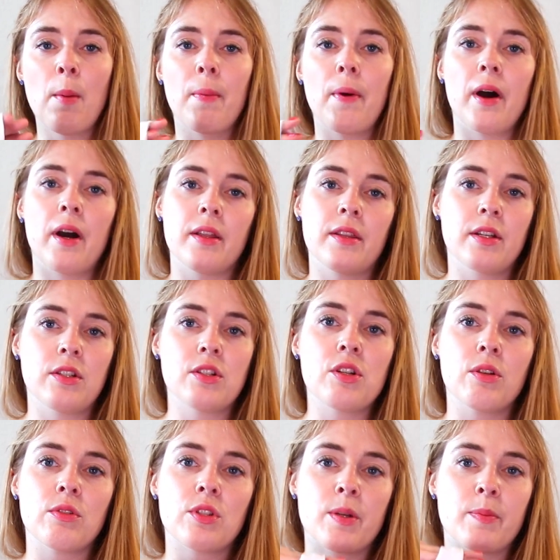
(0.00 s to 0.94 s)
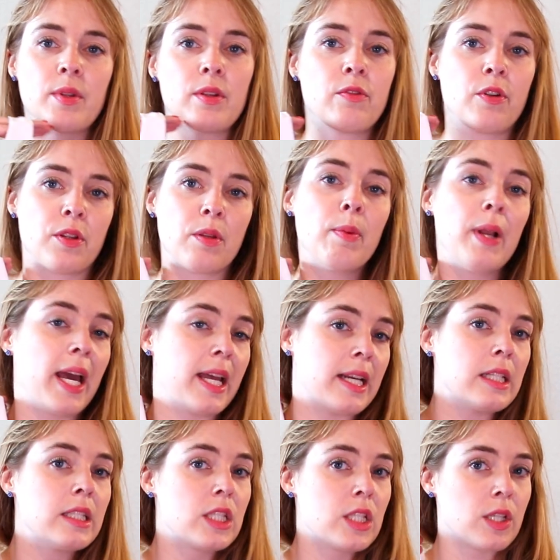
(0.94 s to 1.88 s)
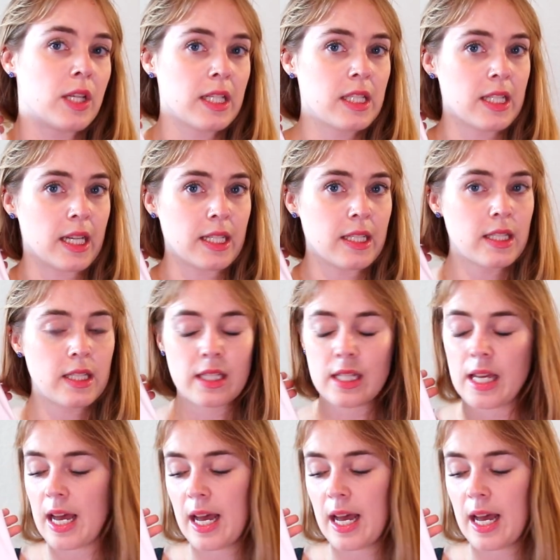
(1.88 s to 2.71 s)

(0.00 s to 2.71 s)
but they're doing something for the planet, so that's nice.